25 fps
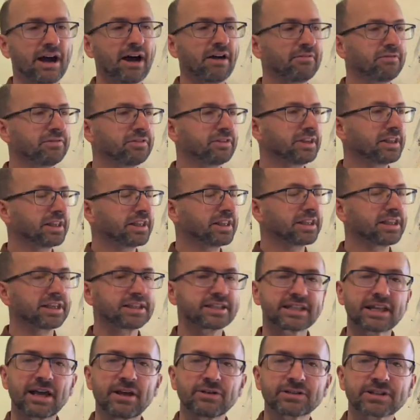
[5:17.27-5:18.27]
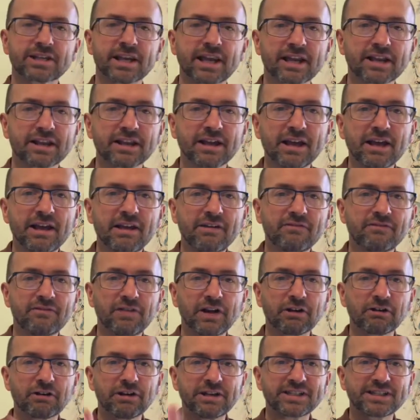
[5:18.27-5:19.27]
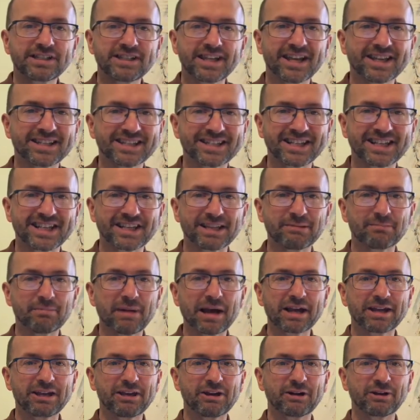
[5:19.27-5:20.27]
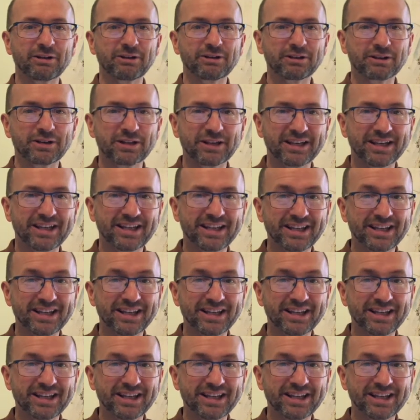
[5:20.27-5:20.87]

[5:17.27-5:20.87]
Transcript: Now I often think this sounds like fairies dancing in the backyard.